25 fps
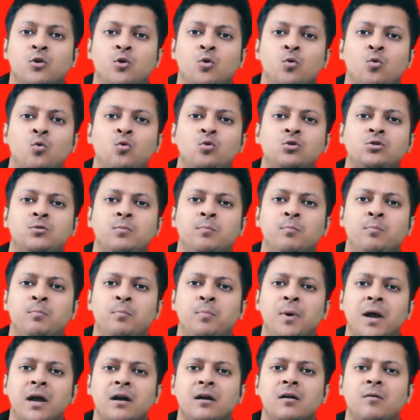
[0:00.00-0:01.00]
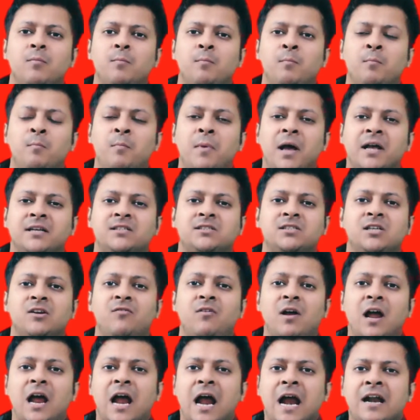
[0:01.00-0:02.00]
huge, big,
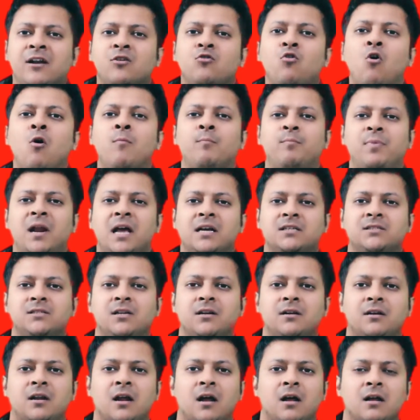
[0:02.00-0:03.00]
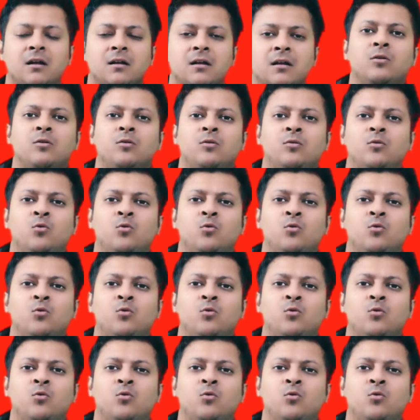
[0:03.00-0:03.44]
massive and complex data.